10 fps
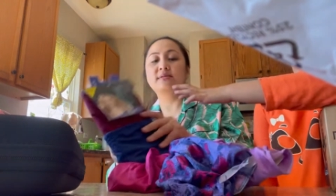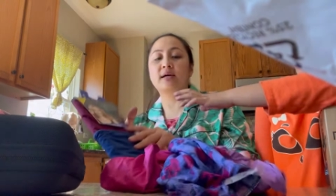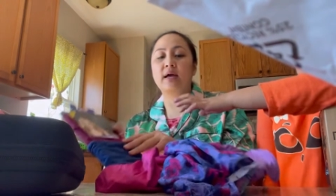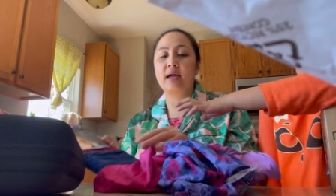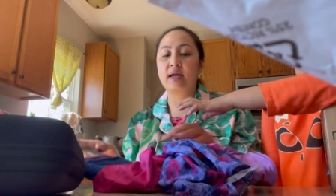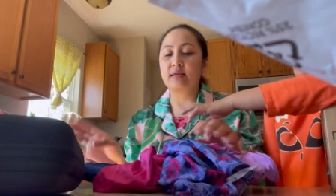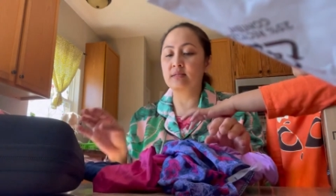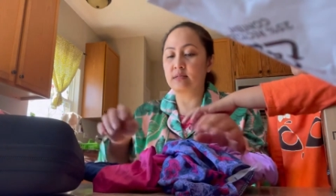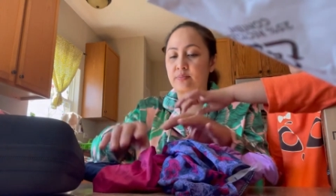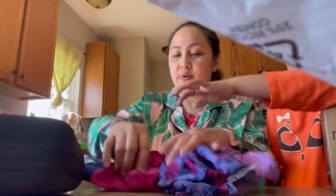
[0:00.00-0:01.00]

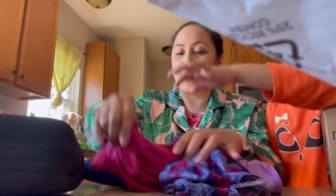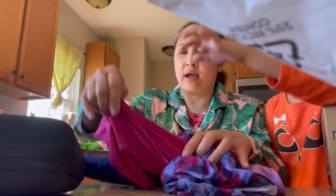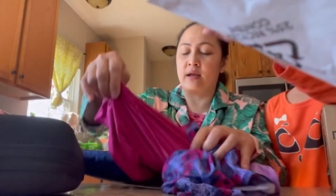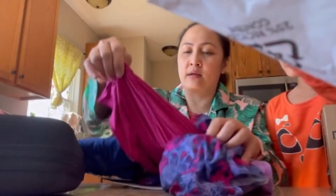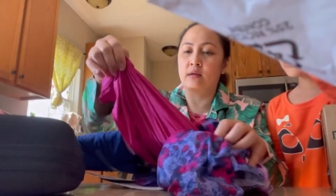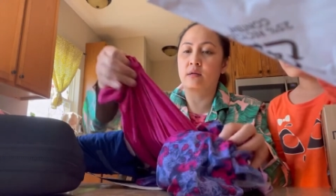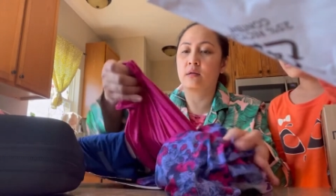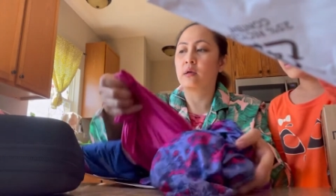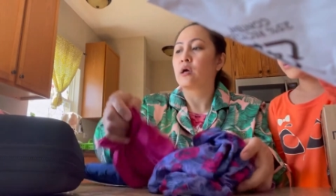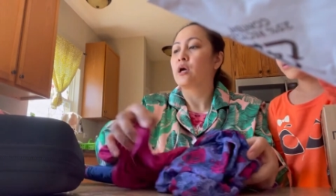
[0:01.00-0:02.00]
Hanes brand.
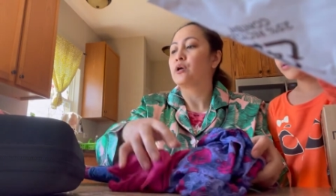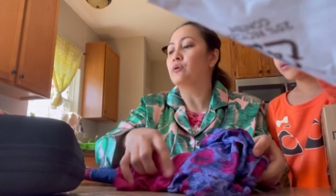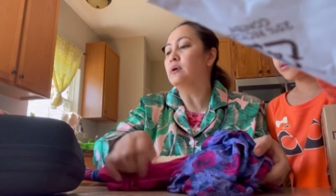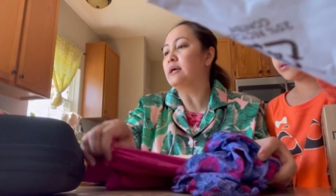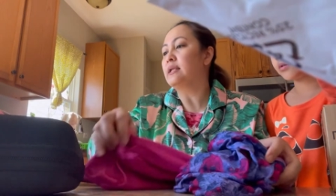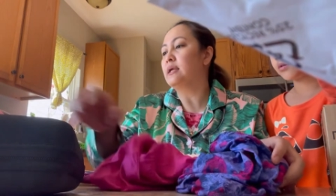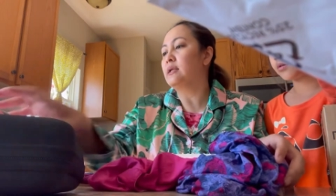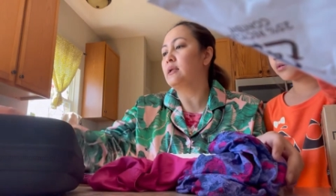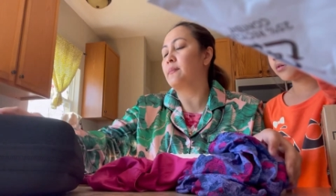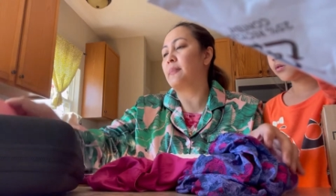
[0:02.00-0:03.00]
Yung
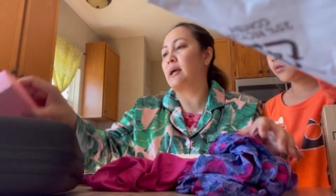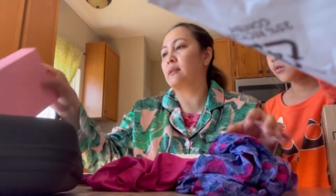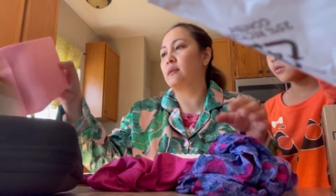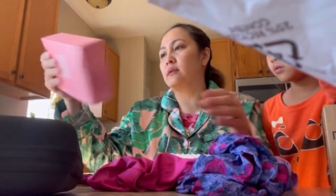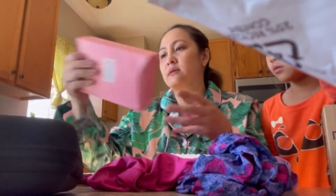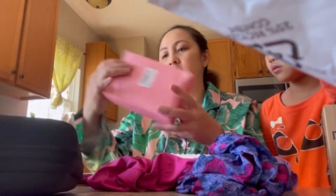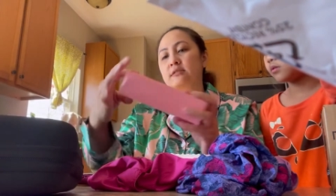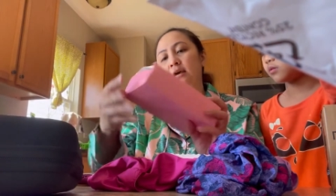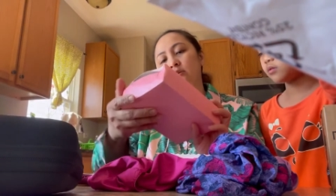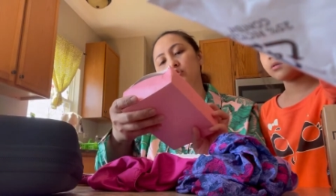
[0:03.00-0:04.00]
kanina na panty, this
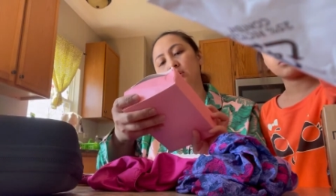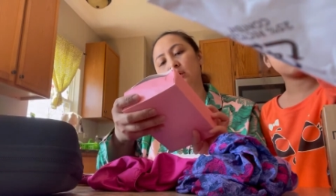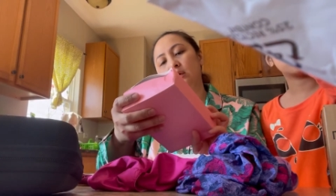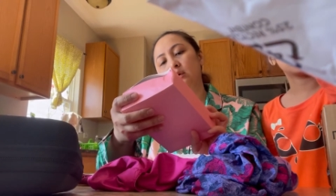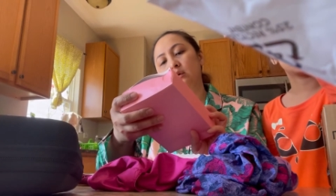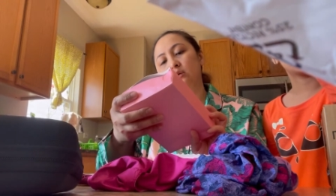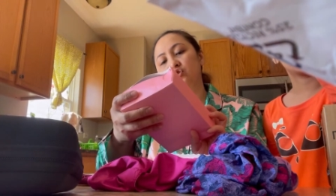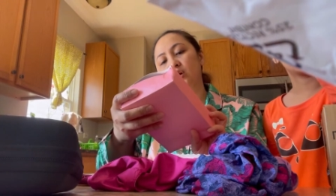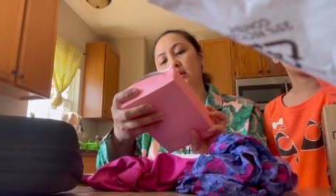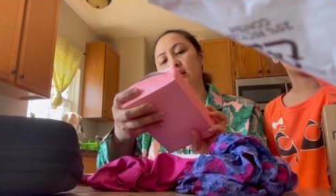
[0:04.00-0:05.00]
is actually a China